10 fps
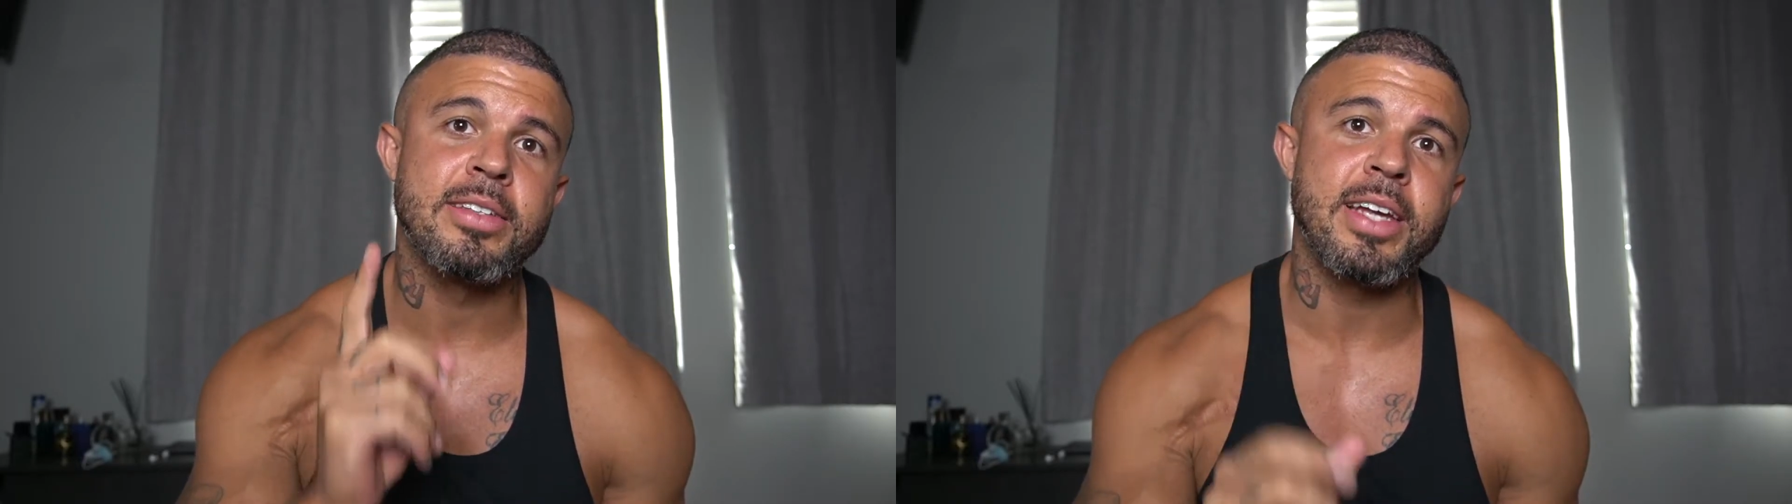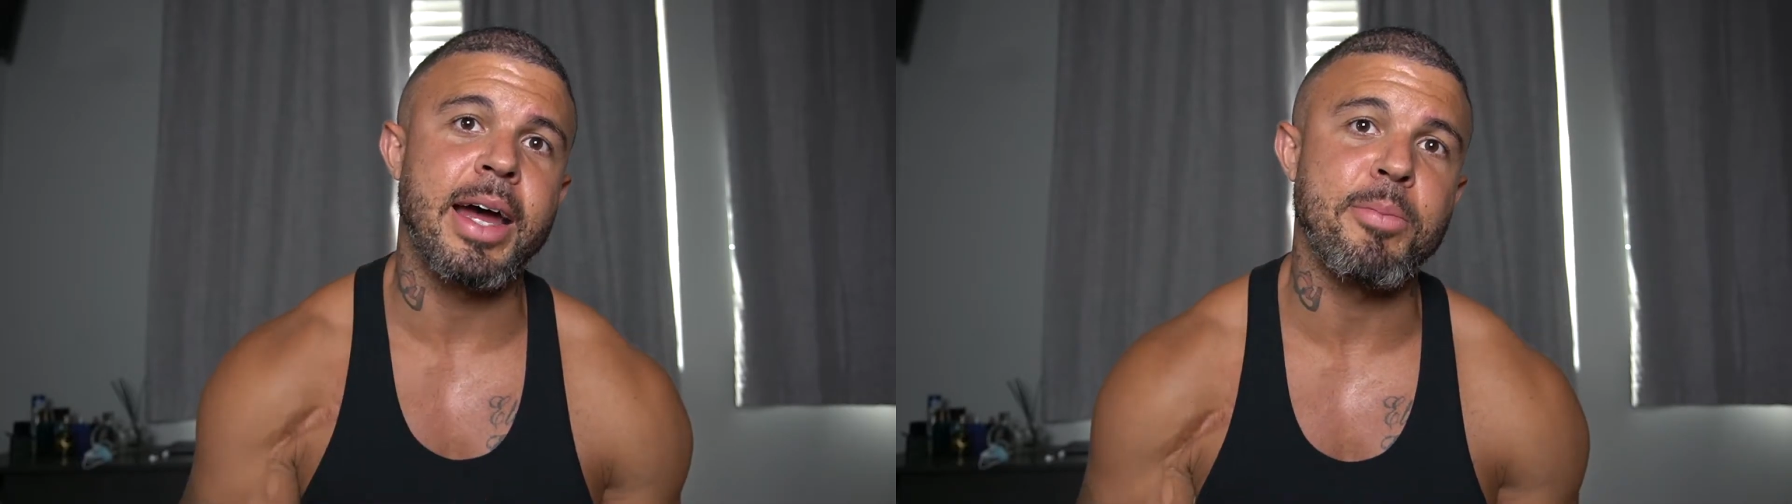
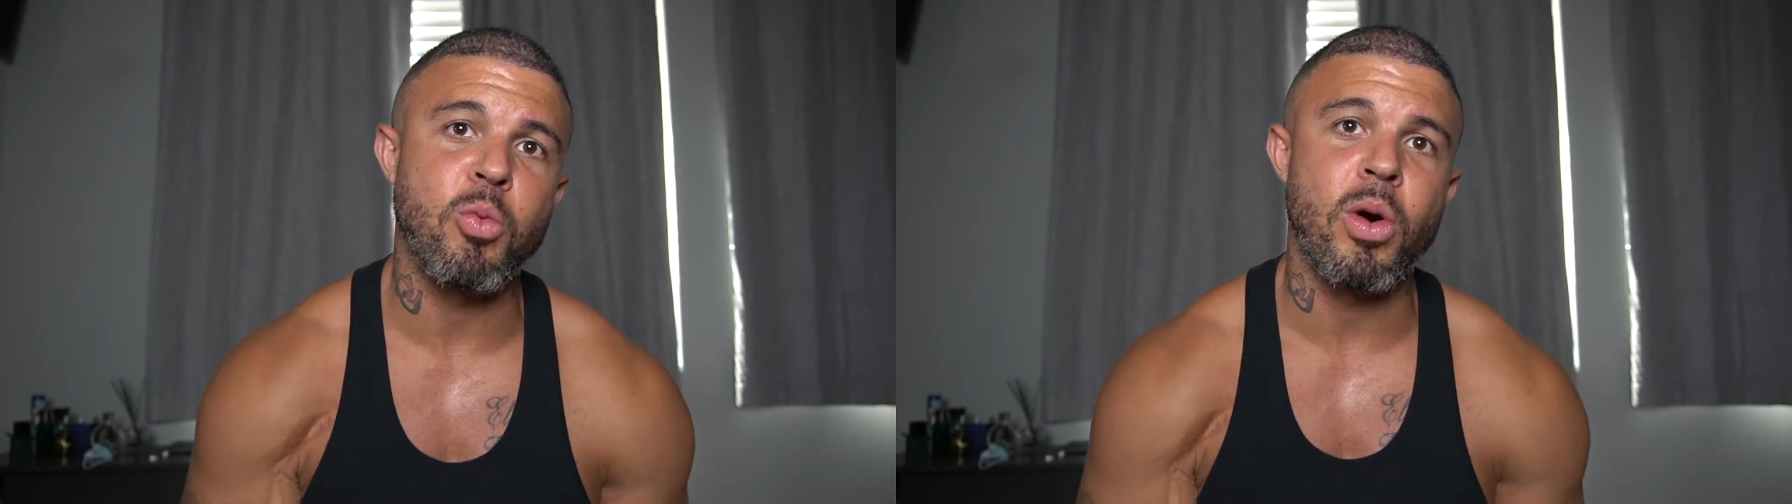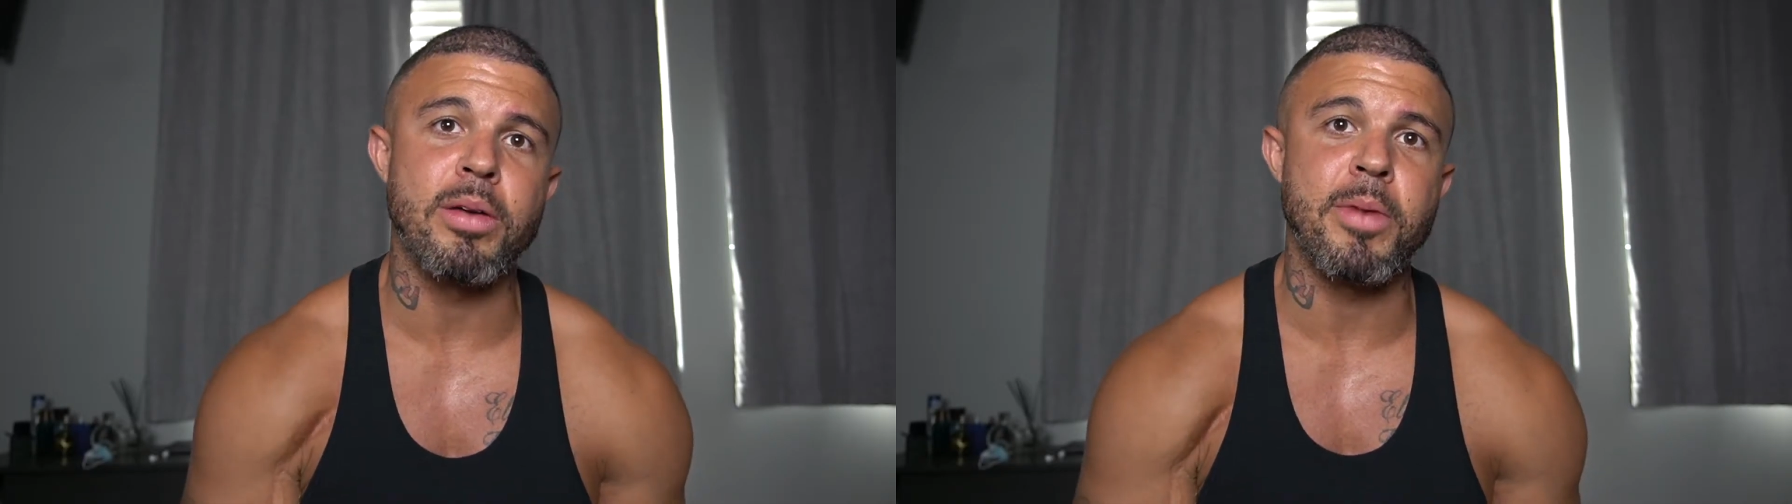type
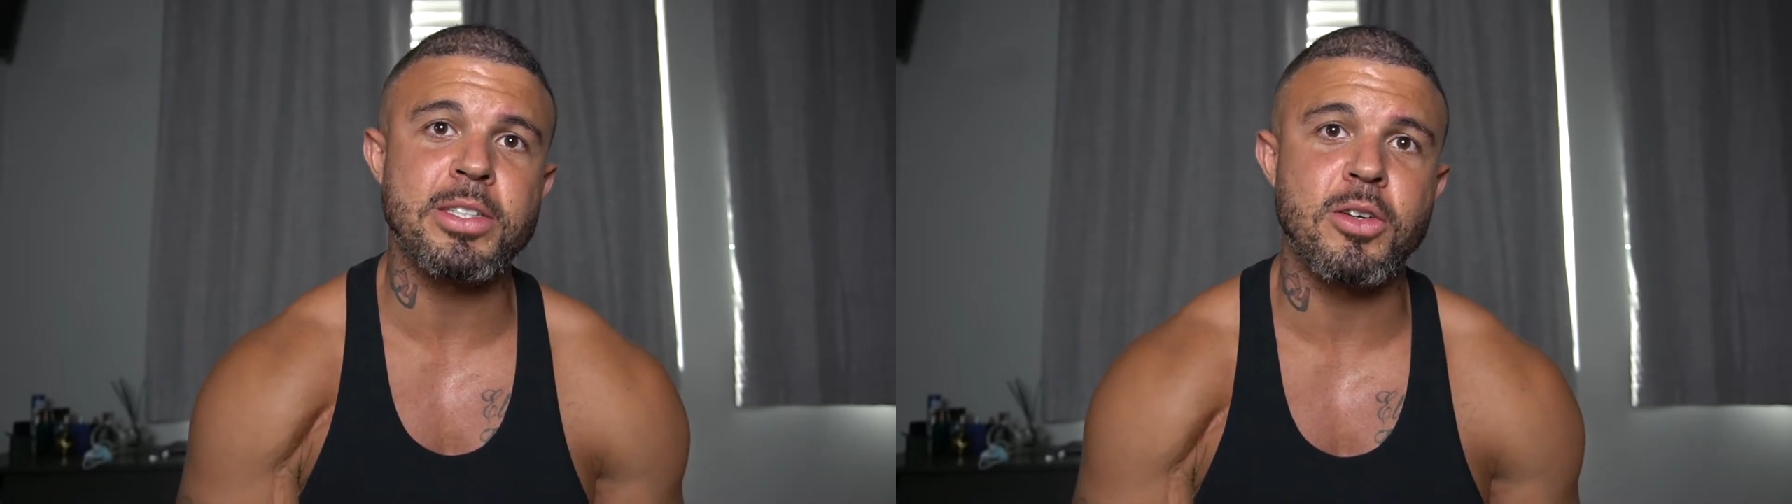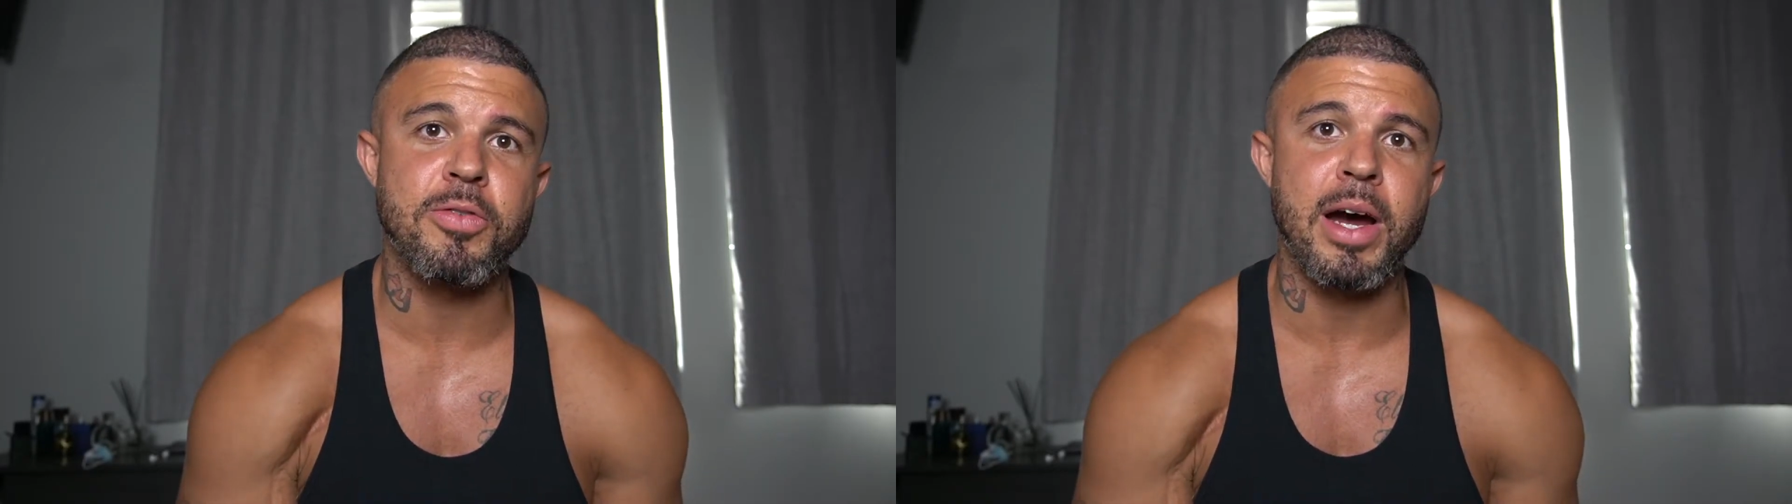1
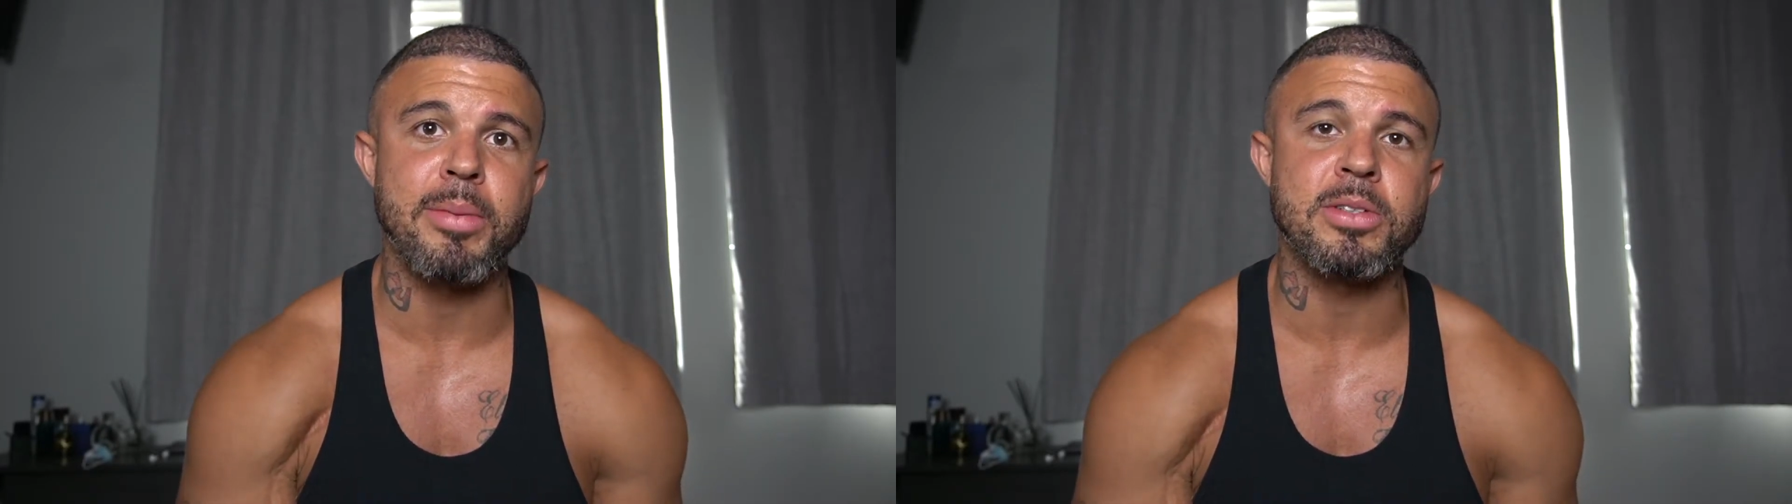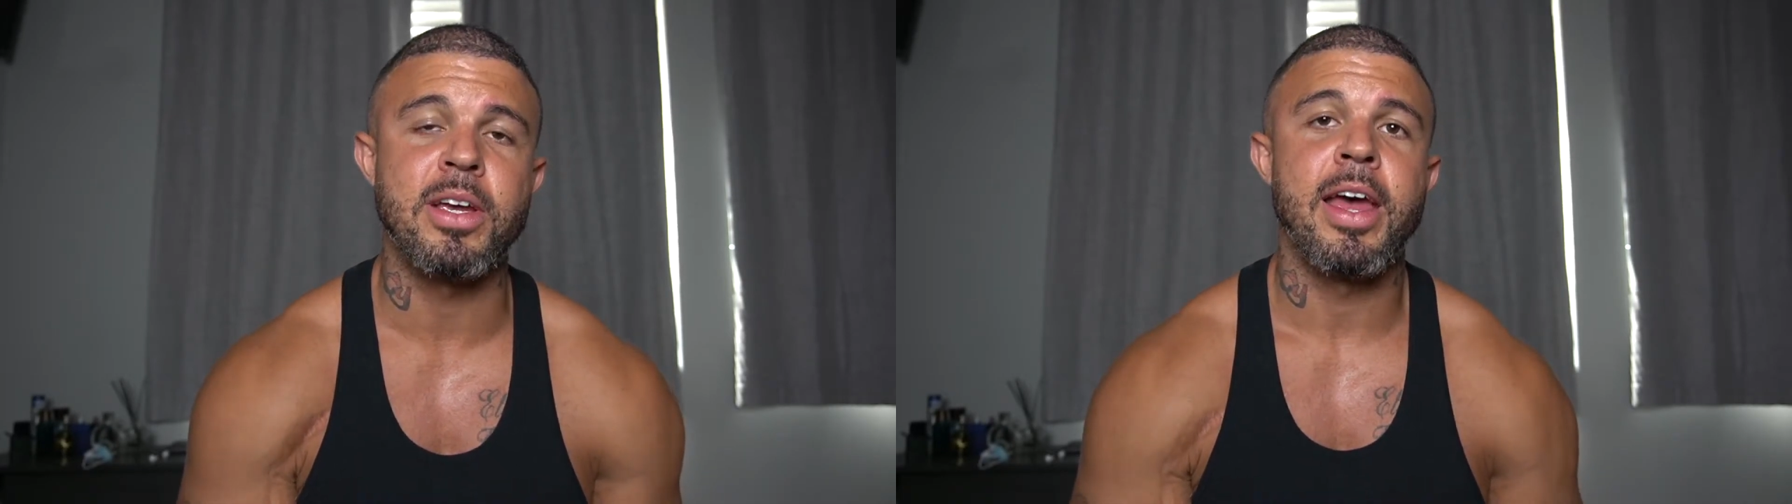muscle
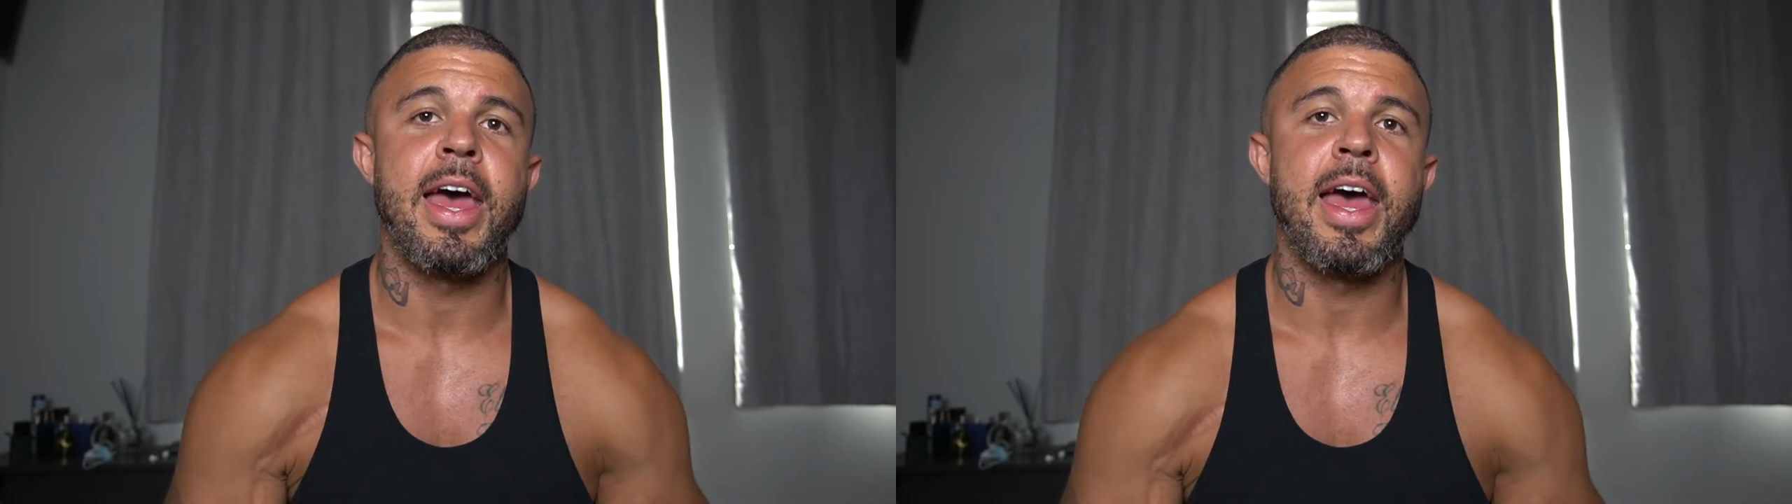fibers,